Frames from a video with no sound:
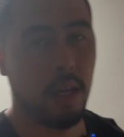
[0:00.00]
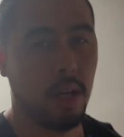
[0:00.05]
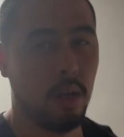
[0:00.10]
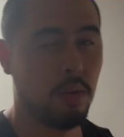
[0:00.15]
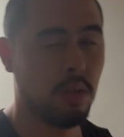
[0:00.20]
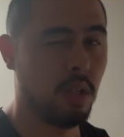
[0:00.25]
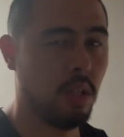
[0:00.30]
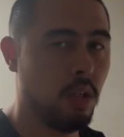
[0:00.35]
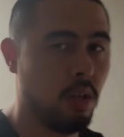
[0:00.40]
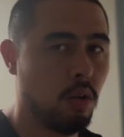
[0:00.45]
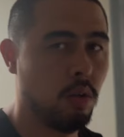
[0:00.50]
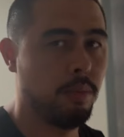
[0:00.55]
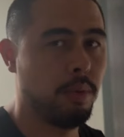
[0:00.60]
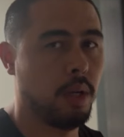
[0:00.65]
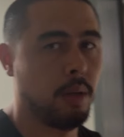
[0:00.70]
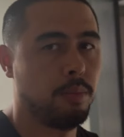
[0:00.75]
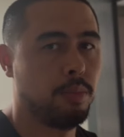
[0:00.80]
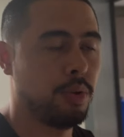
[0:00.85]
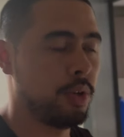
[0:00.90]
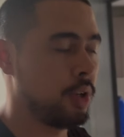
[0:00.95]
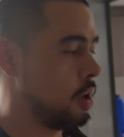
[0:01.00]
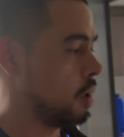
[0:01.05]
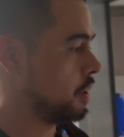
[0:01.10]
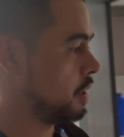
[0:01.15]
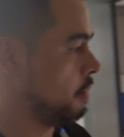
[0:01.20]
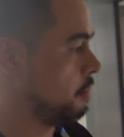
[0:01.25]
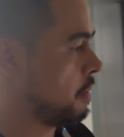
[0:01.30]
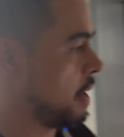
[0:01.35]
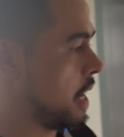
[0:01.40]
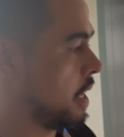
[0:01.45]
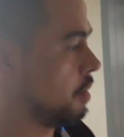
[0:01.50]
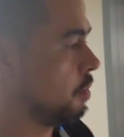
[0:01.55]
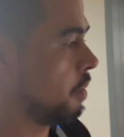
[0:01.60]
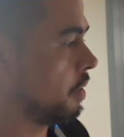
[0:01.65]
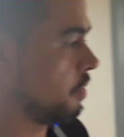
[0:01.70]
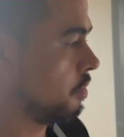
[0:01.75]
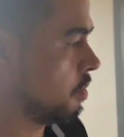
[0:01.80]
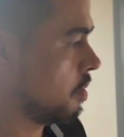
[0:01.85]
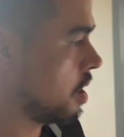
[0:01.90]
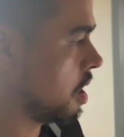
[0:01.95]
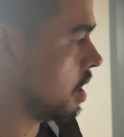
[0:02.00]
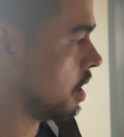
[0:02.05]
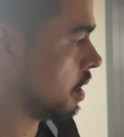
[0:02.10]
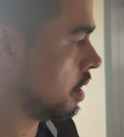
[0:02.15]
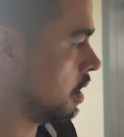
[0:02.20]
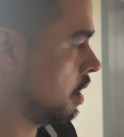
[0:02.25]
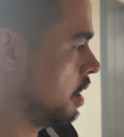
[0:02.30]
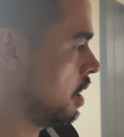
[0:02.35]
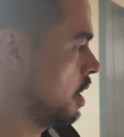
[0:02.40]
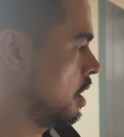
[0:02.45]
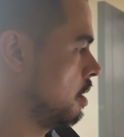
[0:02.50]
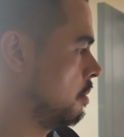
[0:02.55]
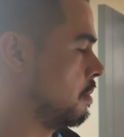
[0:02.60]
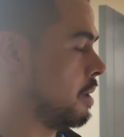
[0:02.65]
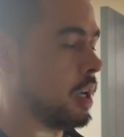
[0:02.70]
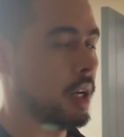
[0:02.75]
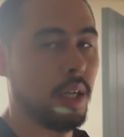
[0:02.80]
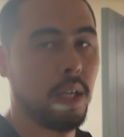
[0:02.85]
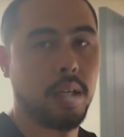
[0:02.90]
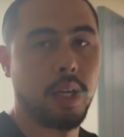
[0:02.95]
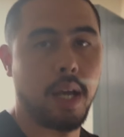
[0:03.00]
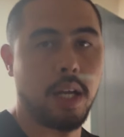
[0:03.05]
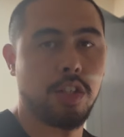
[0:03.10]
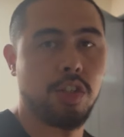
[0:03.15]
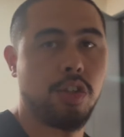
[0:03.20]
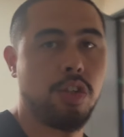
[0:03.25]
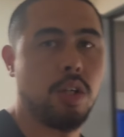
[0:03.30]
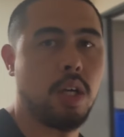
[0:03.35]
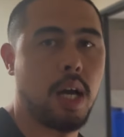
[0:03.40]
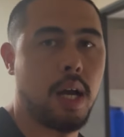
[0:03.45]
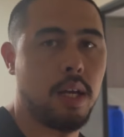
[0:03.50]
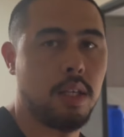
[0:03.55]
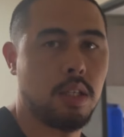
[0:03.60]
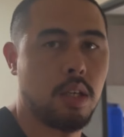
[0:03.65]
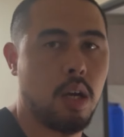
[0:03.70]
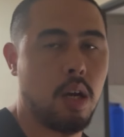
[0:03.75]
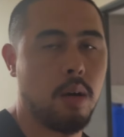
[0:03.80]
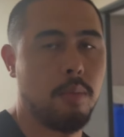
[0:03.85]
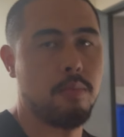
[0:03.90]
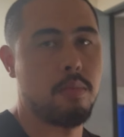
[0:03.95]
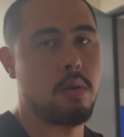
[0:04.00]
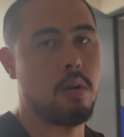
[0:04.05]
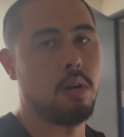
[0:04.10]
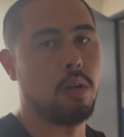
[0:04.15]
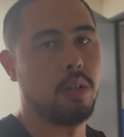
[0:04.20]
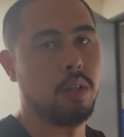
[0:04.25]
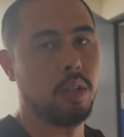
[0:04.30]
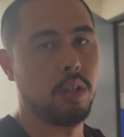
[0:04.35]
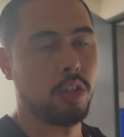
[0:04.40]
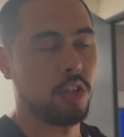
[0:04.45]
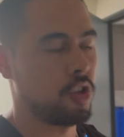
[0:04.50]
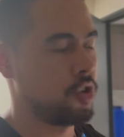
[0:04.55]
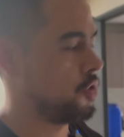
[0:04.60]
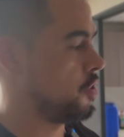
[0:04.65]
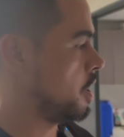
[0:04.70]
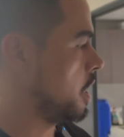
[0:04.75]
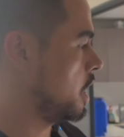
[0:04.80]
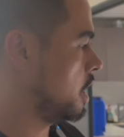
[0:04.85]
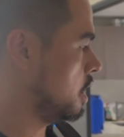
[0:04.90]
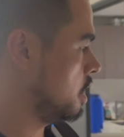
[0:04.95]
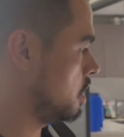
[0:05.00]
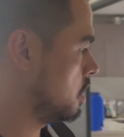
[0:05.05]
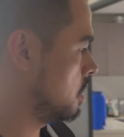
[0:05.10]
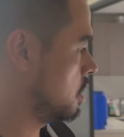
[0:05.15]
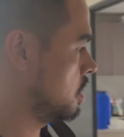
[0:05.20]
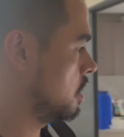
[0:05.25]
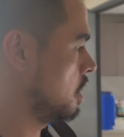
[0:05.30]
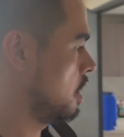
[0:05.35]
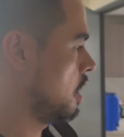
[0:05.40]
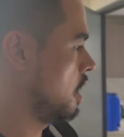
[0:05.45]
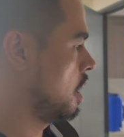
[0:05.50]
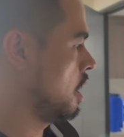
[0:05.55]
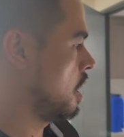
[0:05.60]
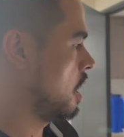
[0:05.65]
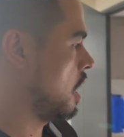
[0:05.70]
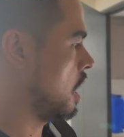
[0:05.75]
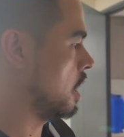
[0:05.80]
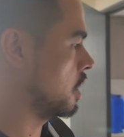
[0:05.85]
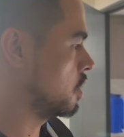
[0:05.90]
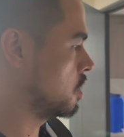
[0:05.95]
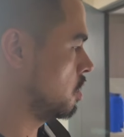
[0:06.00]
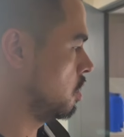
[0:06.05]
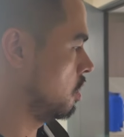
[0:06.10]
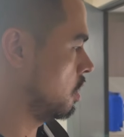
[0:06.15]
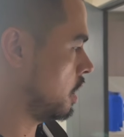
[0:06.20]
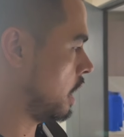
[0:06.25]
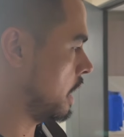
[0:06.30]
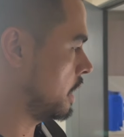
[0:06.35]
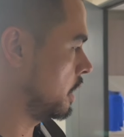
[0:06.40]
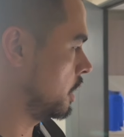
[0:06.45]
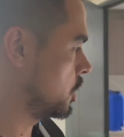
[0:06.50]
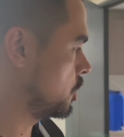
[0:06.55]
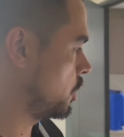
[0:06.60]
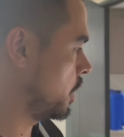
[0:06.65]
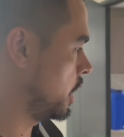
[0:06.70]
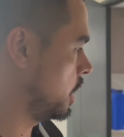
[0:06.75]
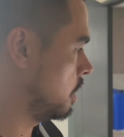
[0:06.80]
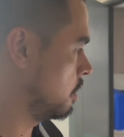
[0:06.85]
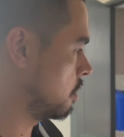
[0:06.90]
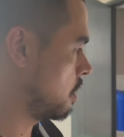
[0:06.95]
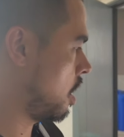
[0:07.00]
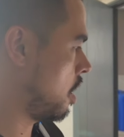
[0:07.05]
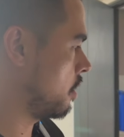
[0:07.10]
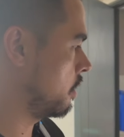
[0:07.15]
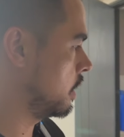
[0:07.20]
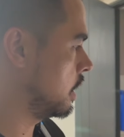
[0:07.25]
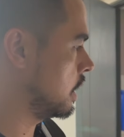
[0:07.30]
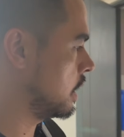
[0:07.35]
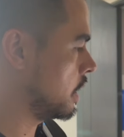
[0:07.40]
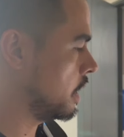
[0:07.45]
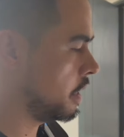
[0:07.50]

I was a little bit preoccupied with work, but I'm going to catch you guys up on the trades I took and the trade I'm currently